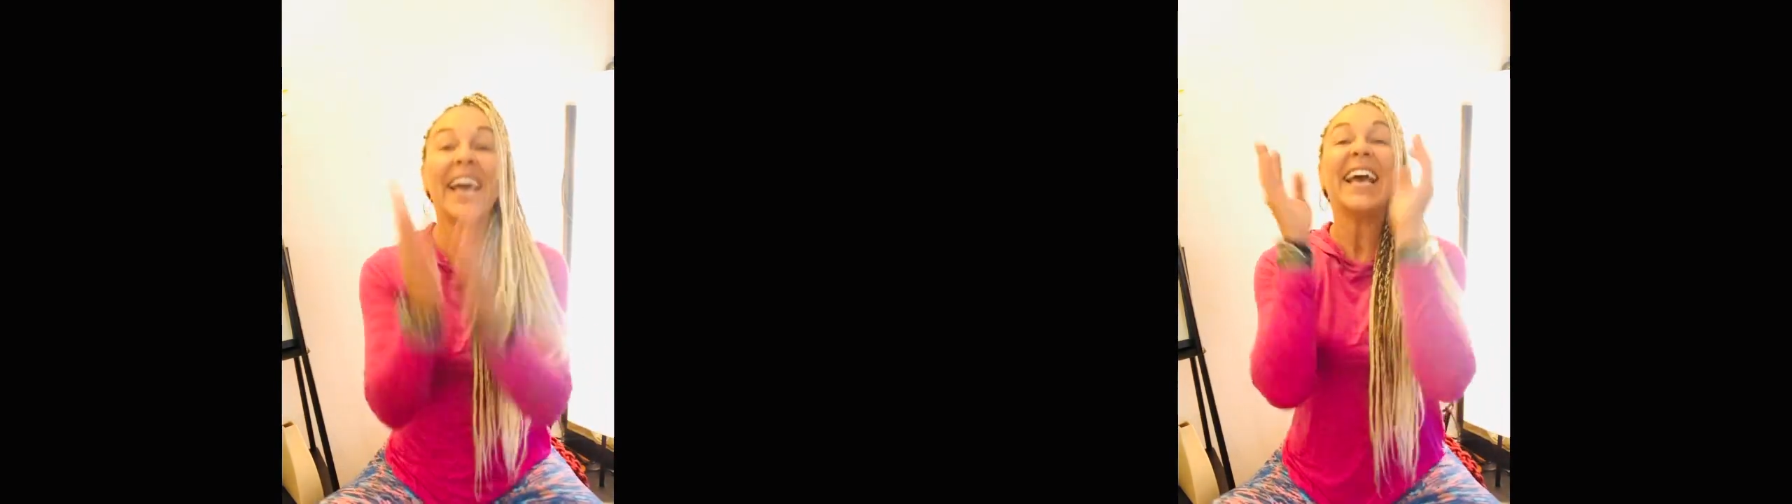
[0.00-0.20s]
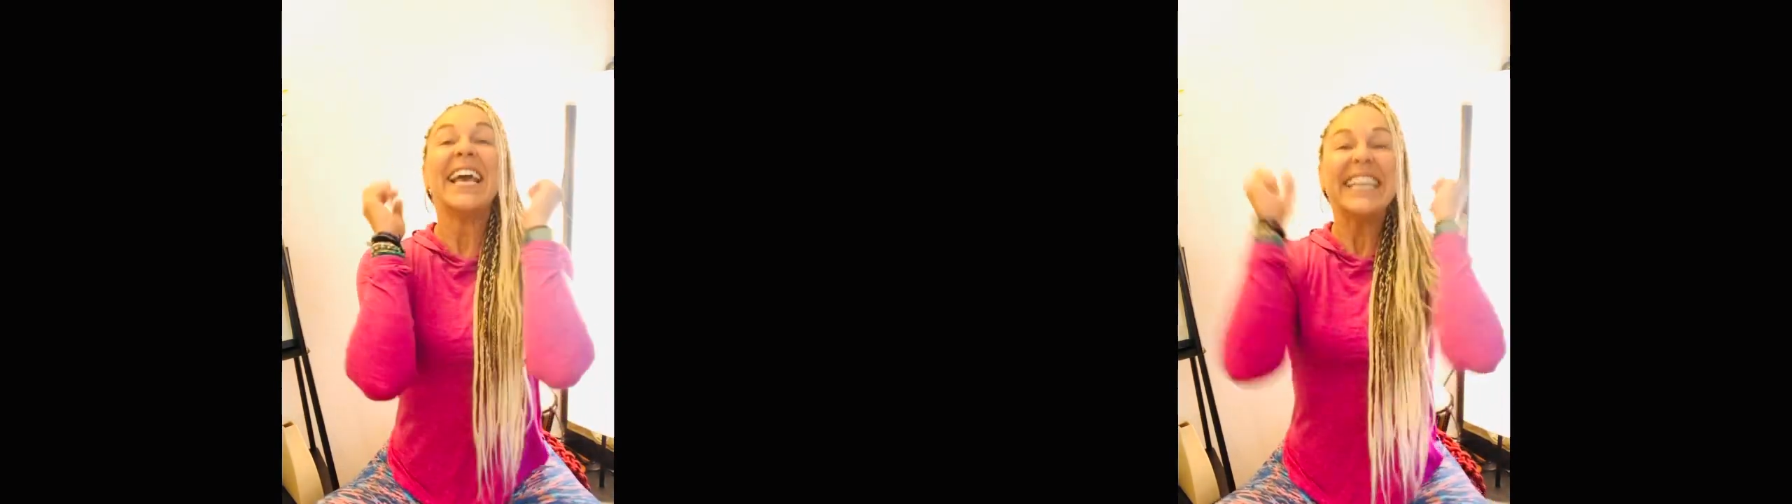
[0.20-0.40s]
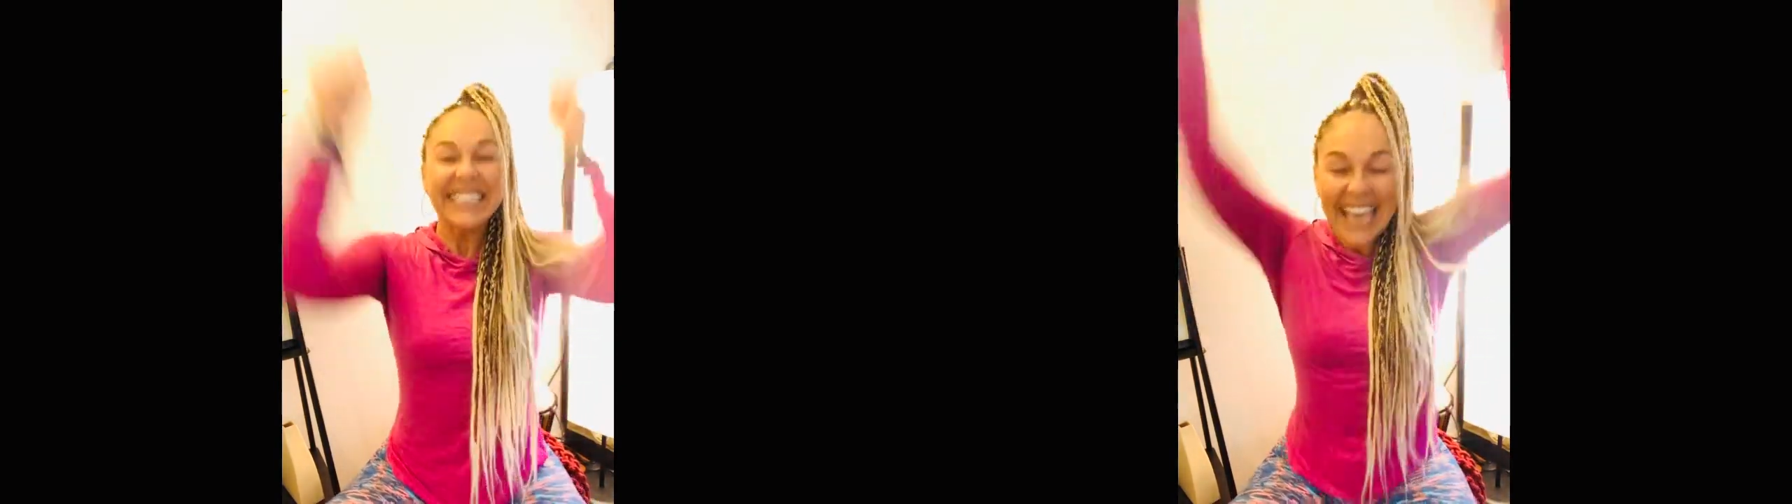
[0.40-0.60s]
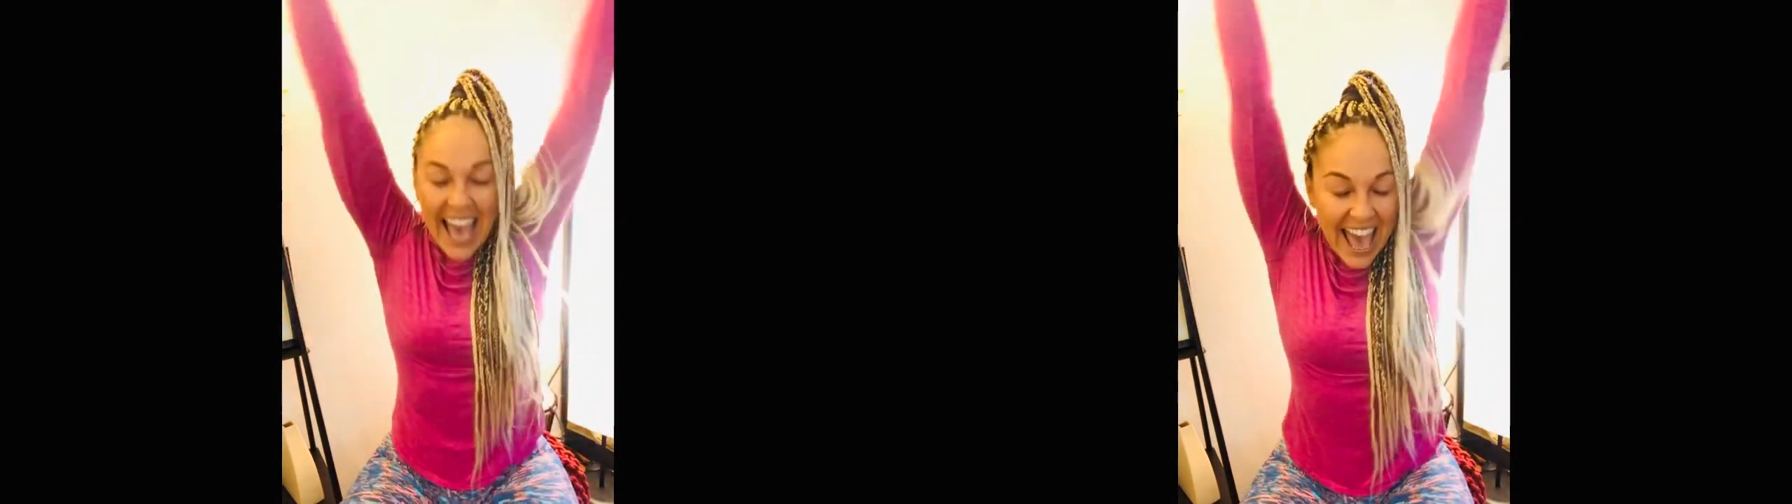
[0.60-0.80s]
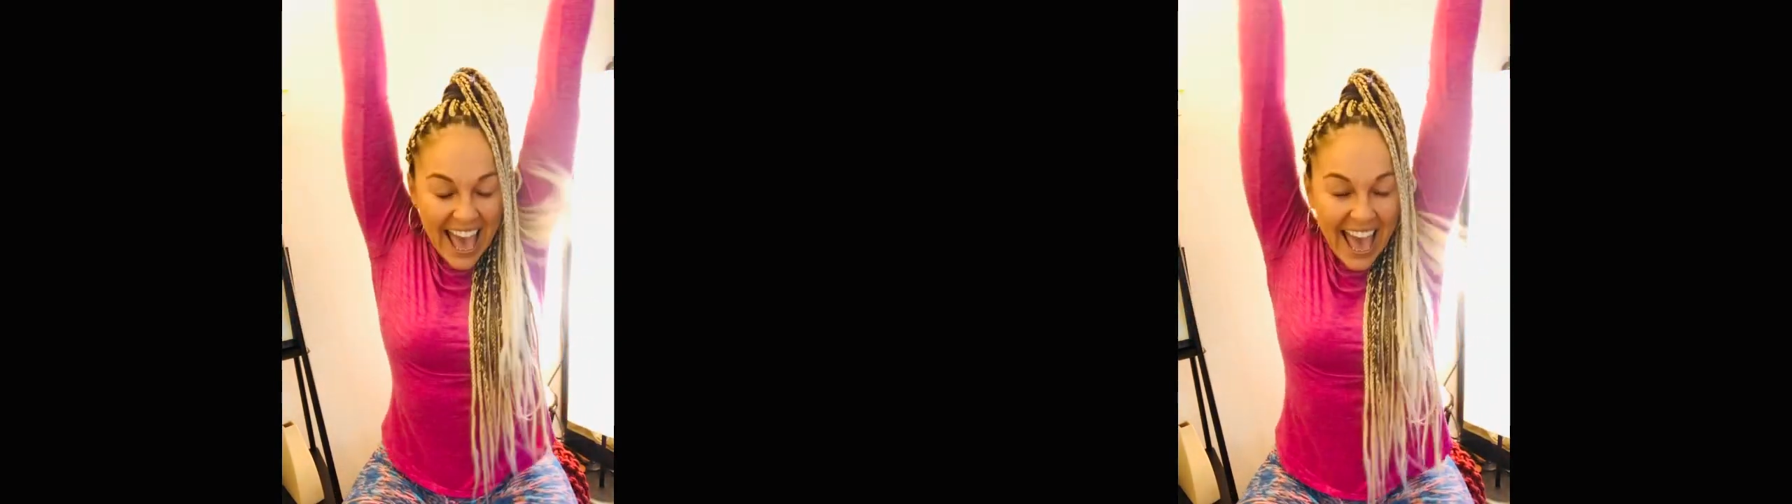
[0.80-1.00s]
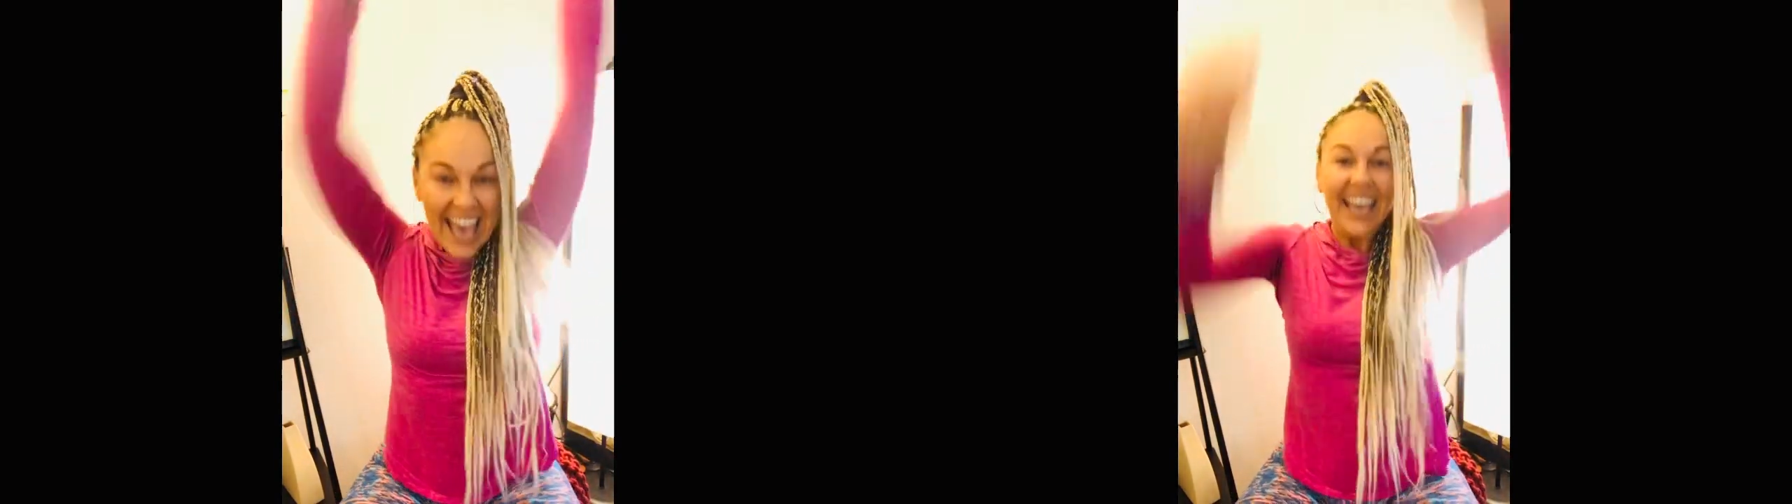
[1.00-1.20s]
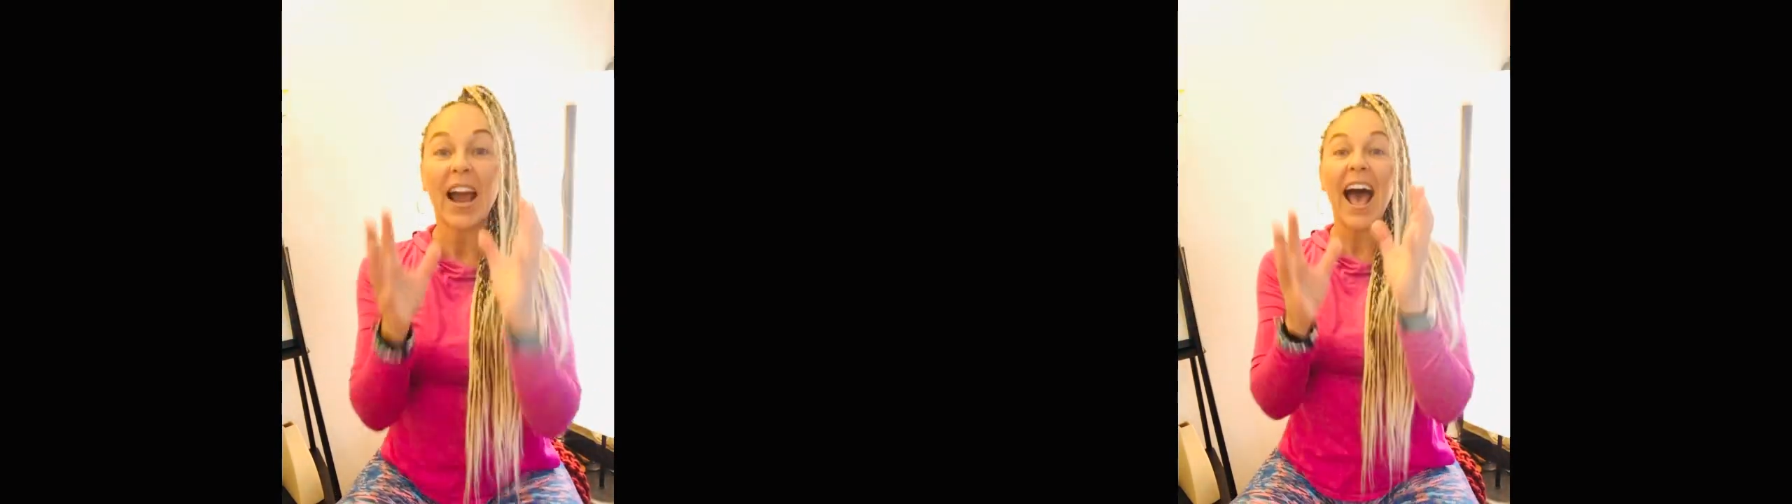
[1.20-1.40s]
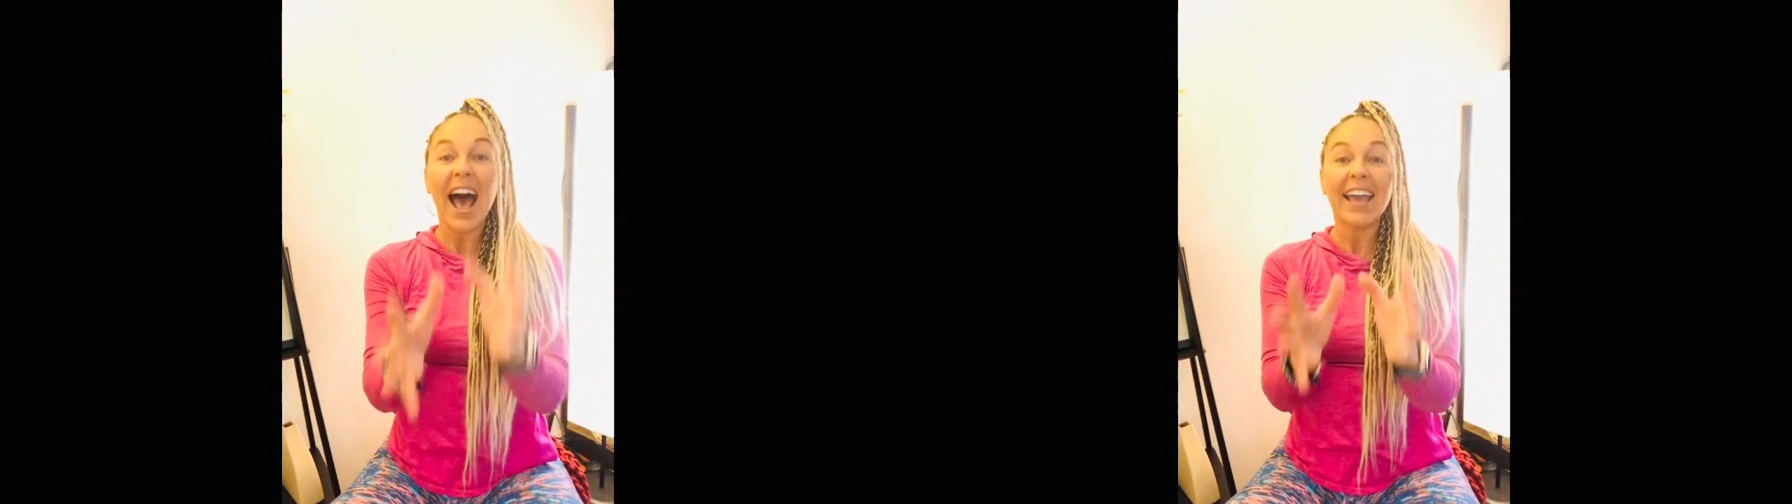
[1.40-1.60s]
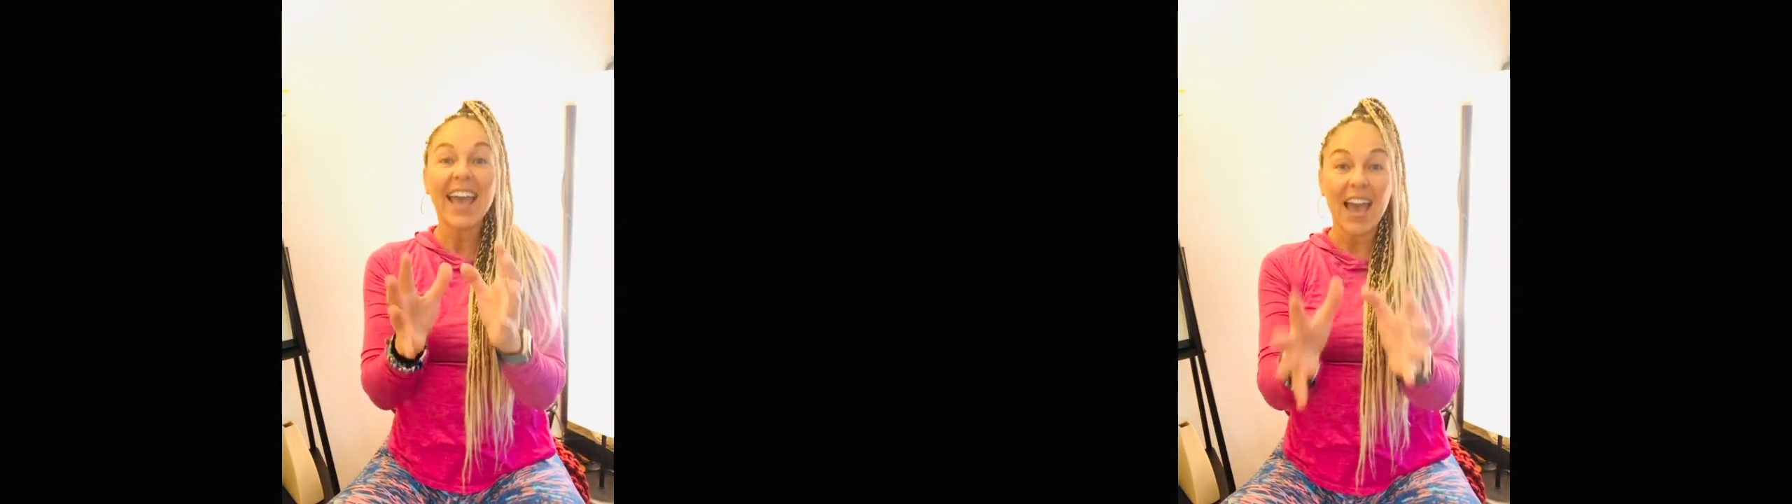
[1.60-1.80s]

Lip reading: Yeah! I am